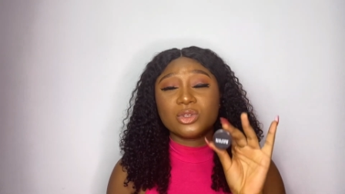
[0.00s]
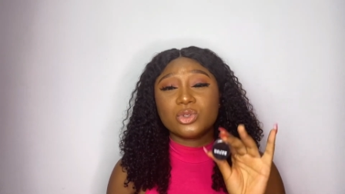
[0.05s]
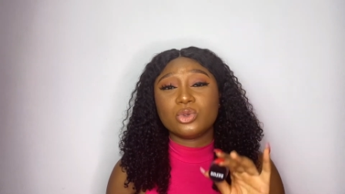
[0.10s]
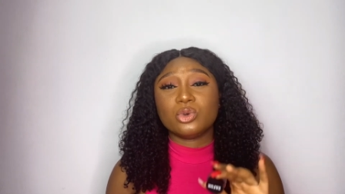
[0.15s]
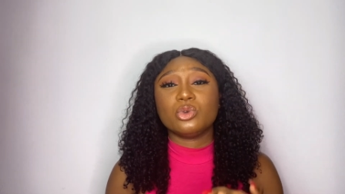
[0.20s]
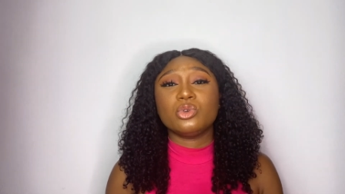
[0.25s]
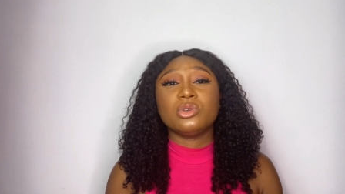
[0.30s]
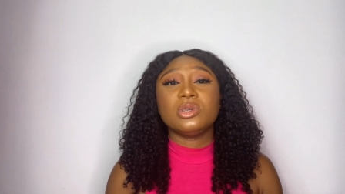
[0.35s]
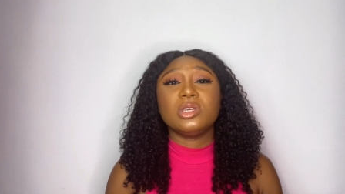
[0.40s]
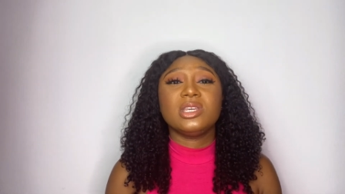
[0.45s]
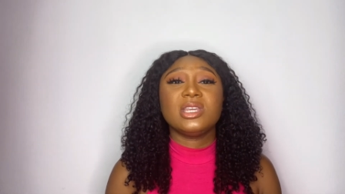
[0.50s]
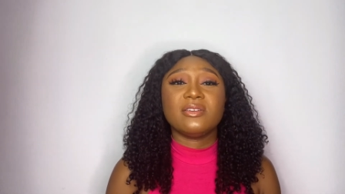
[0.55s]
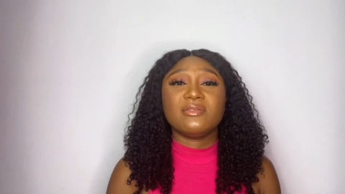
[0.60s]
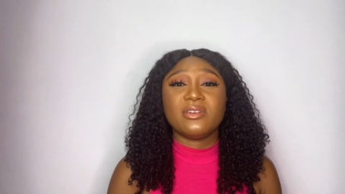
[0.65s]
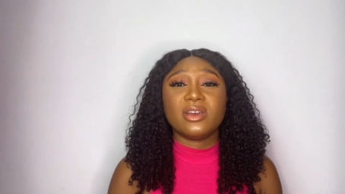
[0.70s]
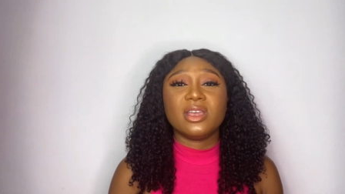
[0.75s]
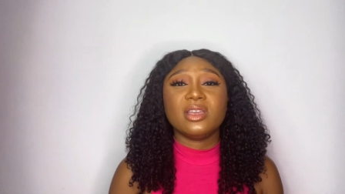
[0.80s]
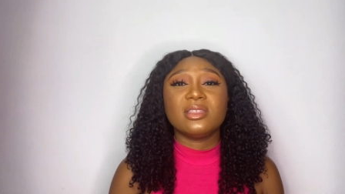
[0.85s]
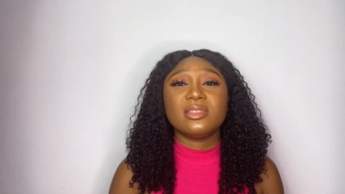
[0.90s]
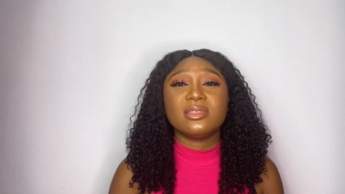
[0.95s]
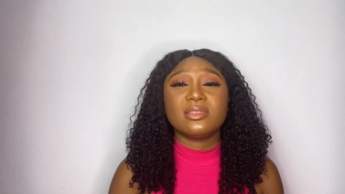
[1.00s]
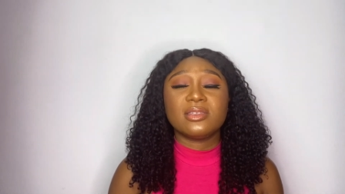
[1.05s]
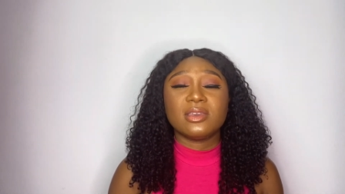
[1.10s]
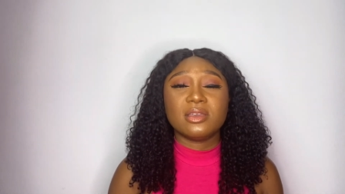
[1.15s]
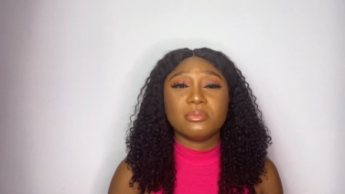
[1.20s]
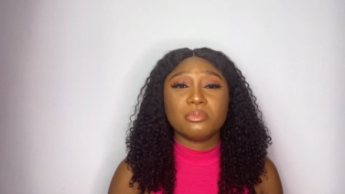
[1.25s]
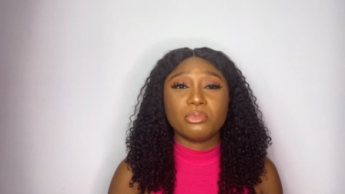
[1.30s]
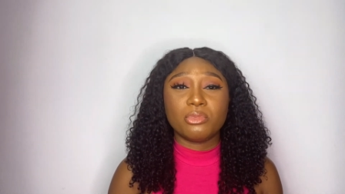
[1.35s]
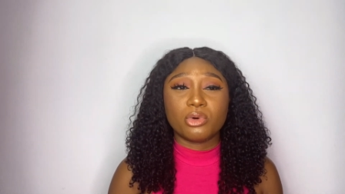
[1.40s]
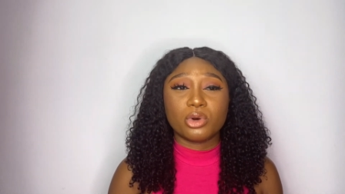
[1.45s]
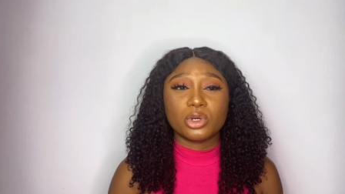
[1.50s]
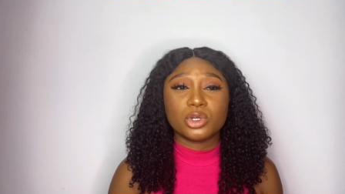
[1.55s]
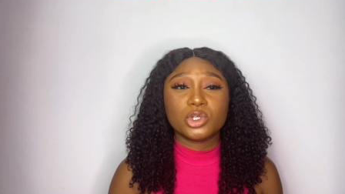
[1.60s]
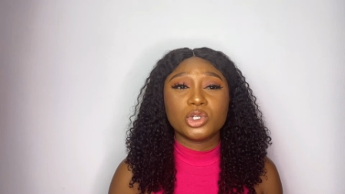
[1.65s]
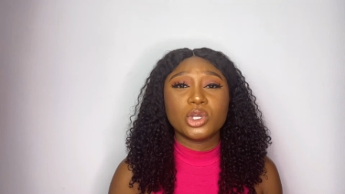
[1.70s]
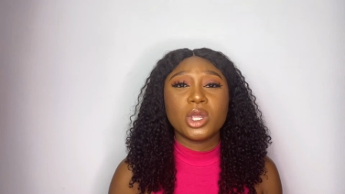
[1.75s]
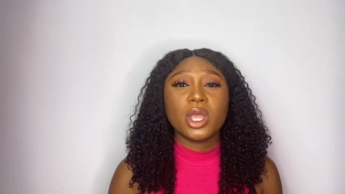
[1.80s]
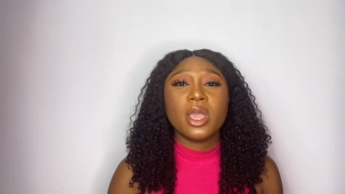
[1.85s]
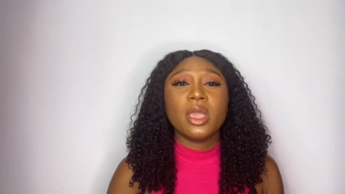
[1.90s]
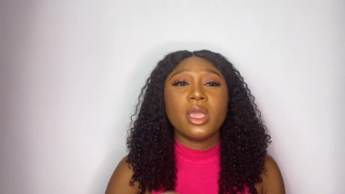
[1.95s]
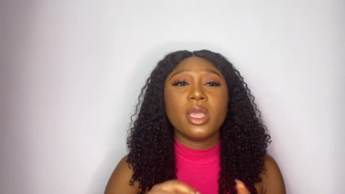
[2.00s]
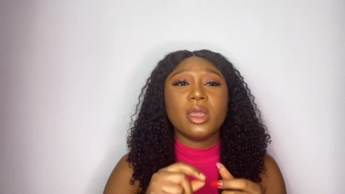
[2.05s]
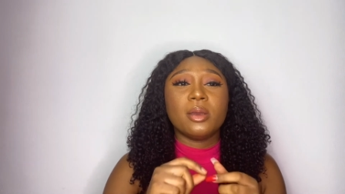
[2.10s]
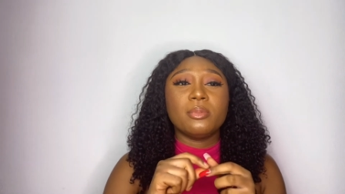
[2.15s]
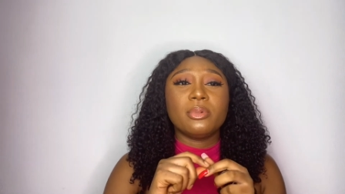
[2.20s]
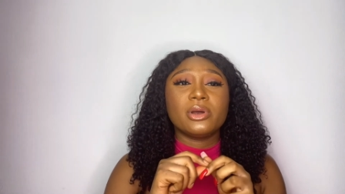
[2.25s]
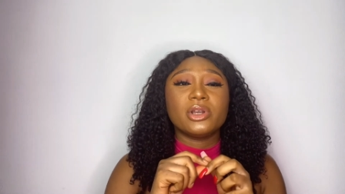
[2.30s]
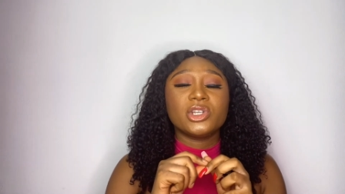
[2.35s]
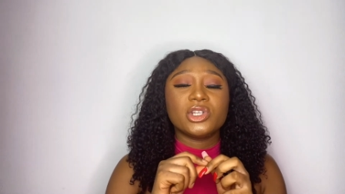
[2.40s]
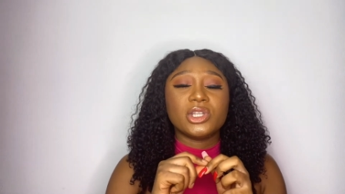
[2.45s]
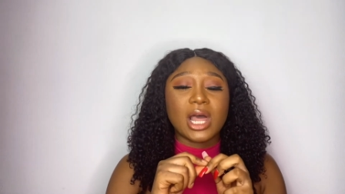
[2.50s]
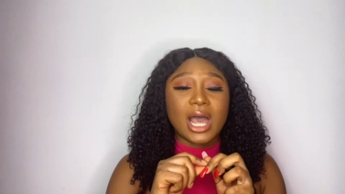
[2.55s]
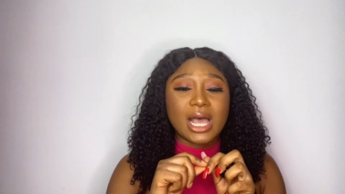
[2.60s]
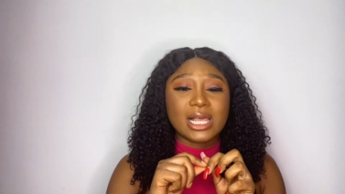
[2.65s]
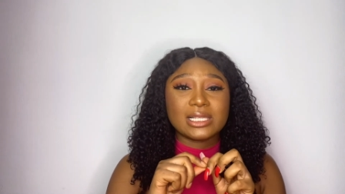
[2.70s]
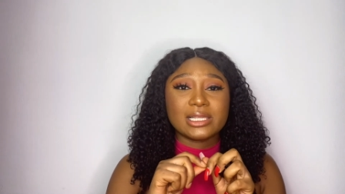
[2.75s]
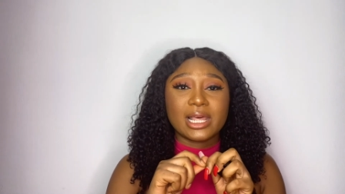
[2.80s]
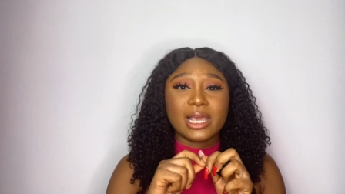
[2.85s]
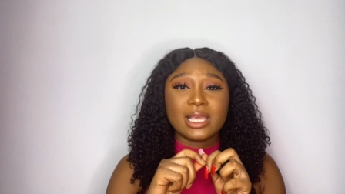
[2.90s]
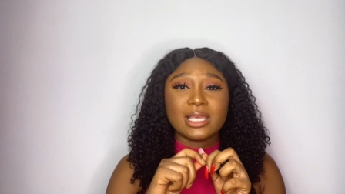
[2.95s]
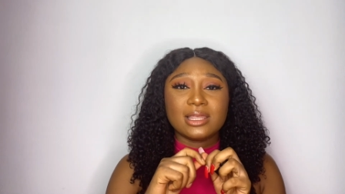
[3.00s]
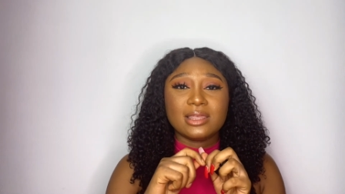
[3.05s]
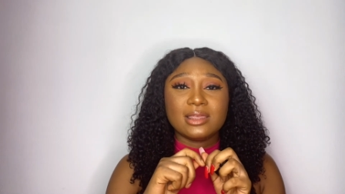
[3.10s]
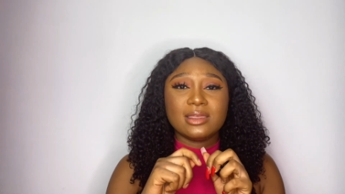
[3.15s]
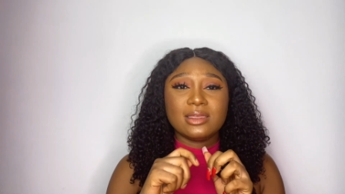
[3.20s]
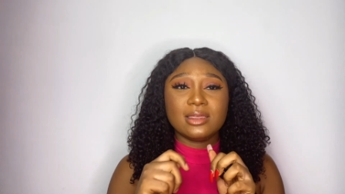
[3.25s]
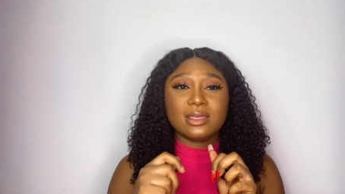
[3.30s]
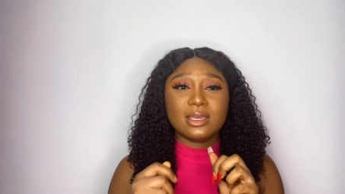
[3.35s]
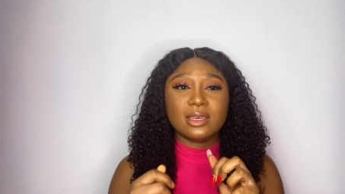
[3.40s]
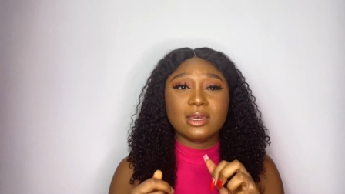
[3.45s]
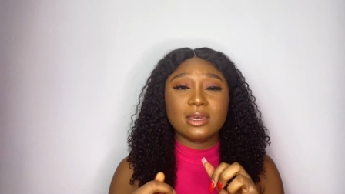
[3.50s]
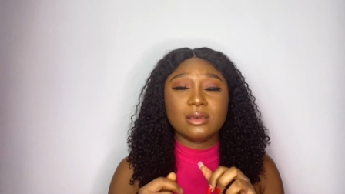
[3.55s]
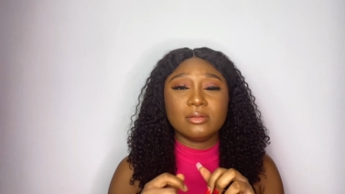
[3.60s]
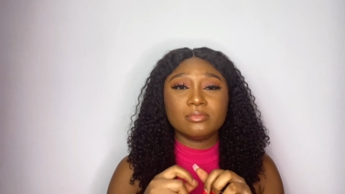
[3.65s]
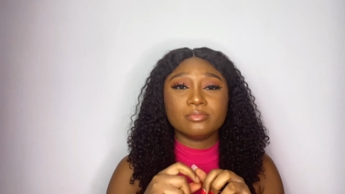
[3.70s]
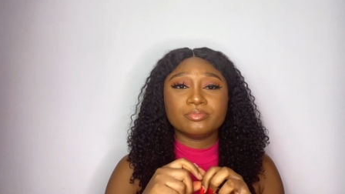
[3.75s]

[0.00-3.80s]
So you need a very thin brush, a brush that has like thin